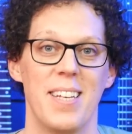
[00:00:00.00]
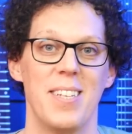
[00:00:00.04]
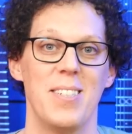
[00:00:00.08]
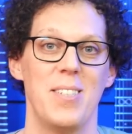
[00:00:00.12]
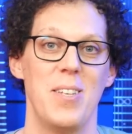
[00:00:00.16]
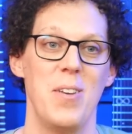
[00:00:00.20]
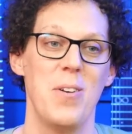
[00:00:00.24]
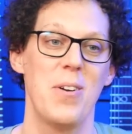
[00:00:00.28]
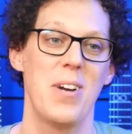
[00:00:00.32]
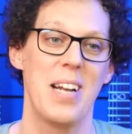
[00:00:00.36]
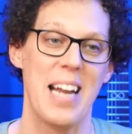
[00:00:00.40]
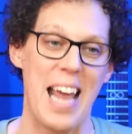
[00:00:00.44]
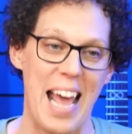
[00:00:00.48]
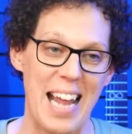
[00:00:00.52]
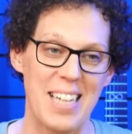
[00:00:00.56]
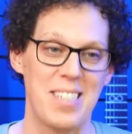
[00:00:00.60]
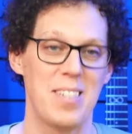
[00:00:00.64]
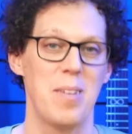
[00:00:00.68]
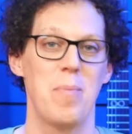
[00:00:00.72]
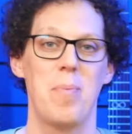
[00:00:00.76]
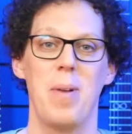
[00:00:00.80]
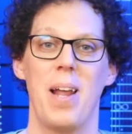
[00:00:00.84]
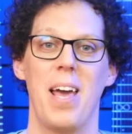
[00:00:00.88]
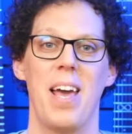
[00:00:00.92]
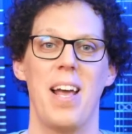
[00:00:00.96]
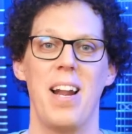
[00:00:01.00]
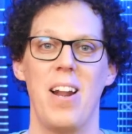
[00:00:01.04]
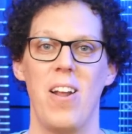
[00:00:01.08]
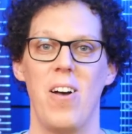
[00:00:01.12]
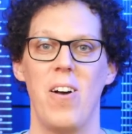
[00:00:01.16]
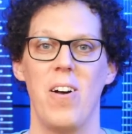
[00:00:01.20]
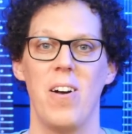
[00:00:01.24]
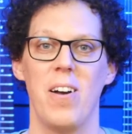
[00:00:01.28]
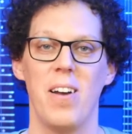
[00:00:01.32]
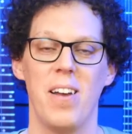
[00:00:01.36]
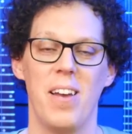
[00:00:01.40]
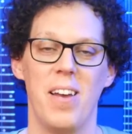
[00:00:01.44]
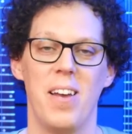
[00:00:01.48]
So you can actually play
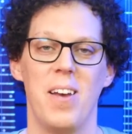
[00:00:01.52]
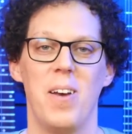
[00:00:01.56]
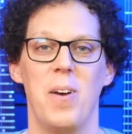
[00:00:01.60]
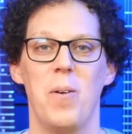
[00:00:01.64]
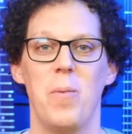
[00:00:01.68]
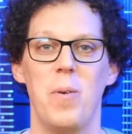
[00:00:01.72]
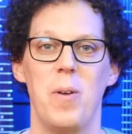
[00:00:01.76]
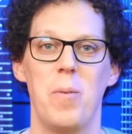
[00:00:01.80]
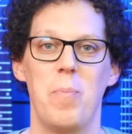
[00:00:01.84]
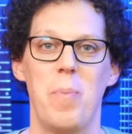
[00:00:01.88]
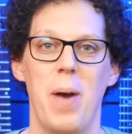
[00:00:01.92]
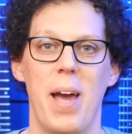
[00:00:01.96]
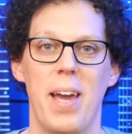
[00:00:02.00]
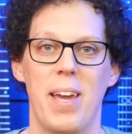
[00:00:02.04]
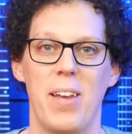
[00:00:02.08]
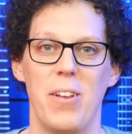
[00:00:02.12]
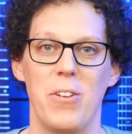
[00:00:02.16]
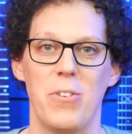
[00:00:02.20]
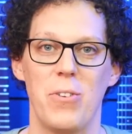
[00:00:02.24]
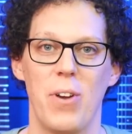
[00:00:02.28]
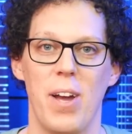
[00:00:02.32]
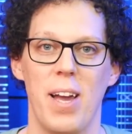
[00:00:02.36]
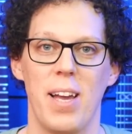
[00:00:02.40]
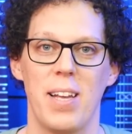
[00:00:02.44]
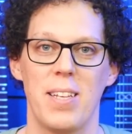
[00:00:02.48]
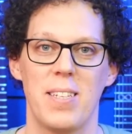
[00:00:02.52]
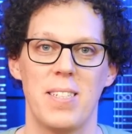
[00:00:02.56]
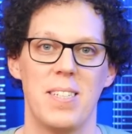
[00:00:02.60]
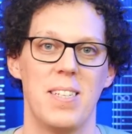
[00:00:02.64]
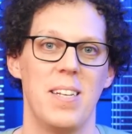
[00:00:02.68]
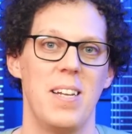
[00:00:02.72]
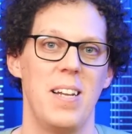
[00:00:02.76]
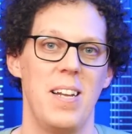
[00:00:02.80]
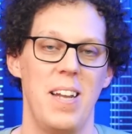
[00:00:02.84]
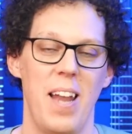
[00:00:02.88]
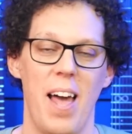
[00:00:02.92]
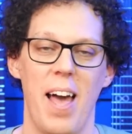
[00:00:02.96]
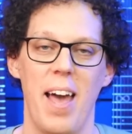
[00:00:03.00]
along with backing tracks
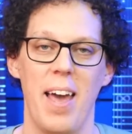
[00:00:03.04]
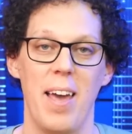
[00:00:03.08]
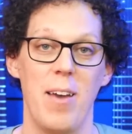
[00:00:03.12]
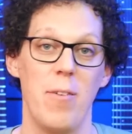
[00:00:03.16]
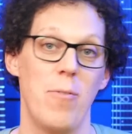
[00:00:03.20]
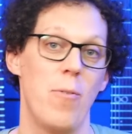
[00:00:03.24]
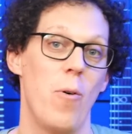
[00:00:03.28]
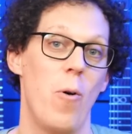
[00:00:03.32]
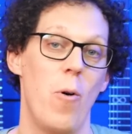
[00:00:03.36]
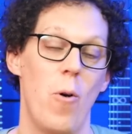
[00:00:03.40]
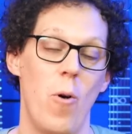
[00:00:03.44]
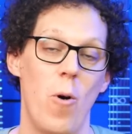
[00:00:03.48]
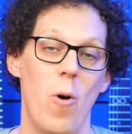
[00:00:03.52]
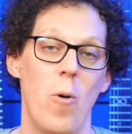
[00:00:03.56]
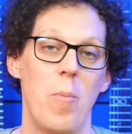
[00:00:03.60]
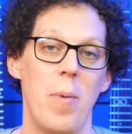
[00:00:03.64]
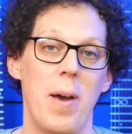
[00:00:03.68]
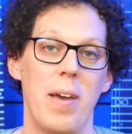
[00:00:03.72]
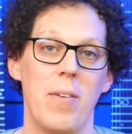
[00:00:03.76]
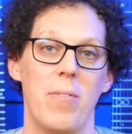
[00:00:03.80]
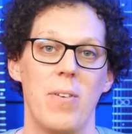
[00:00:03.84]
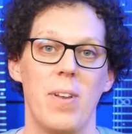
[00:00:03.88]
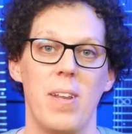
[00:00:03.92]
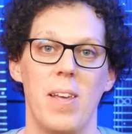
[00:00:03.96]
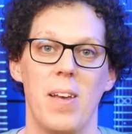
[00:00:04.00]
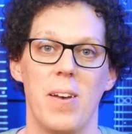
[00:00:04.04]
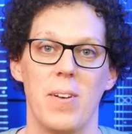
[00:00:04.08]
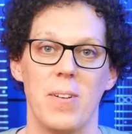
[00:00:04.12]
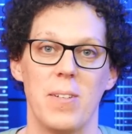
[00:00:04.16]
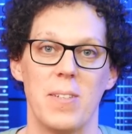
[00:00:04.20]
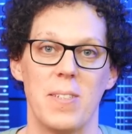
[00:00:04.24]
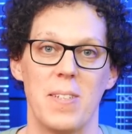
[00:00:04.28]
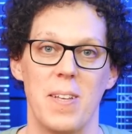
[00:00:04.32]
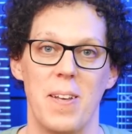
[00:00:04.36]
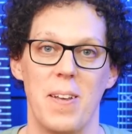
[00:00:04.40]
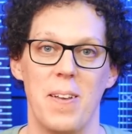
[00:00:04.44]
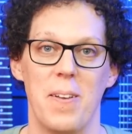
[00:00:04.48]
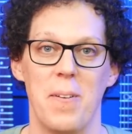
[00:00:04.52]
live or make
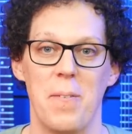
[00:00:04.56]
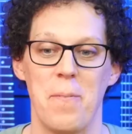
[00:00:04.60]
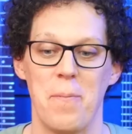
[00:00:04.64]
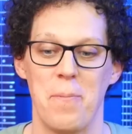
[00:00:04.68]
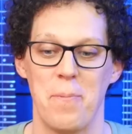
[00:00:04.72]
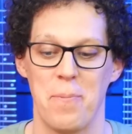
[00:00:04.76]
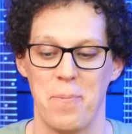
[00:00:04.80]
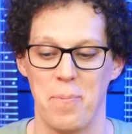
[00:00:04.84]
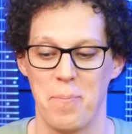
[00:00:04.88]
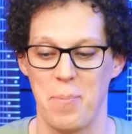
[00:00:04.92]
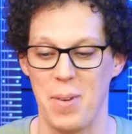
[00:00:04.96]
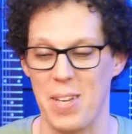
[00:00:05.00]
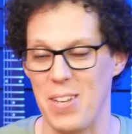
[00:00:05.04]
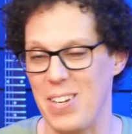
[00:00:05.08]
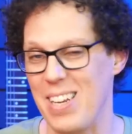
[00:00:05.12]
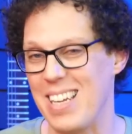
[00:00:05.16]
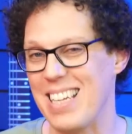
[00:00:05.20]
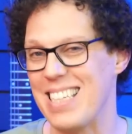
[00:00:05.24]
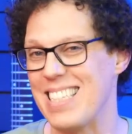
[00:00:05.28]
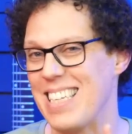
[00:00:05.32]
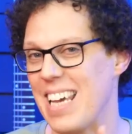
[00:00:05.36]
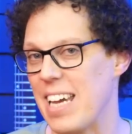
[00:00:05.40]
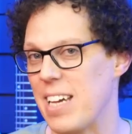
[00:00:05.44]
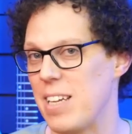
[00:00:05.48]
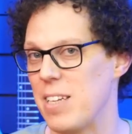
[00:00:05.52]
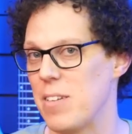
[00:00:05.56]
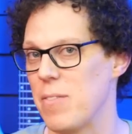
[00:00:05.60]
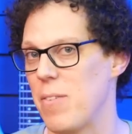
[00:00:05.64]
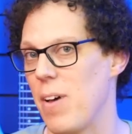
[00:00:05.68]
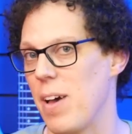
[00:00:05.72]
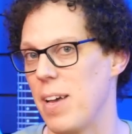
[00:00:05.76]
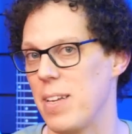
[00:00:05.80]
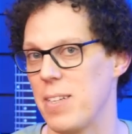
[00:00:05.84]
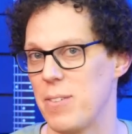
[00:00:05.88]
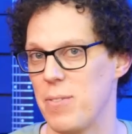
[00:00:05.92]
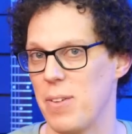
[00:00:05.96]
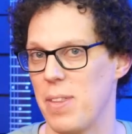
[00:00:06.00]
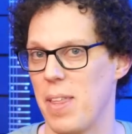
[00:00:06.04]
videos. But you need a second
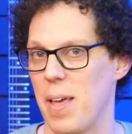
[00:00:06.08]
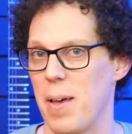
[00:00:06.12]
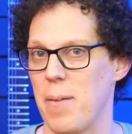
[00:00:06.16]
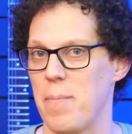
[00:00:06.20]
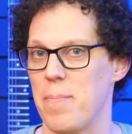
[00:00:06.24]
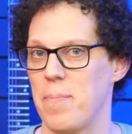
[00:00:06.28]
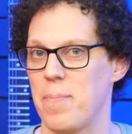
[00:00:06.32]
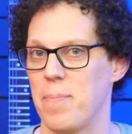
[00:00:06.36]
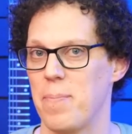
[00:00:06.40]
device for that.